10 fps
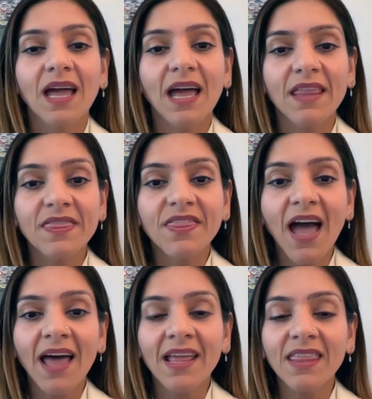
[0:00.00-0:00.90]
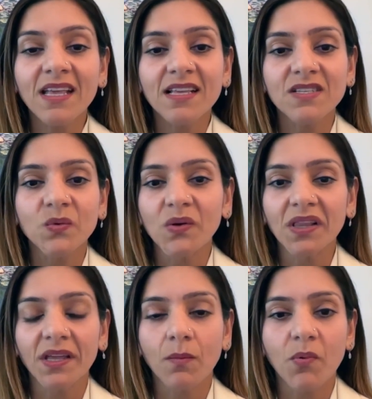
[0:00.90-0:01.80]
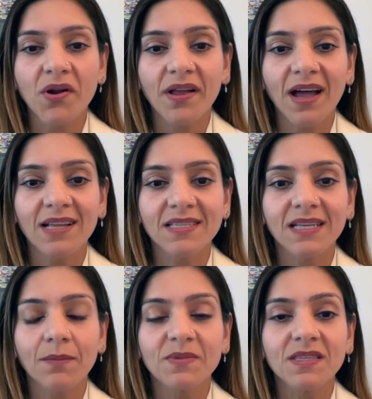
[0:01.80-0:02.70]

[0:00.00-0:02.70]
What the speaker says: And that I think is a really important concept.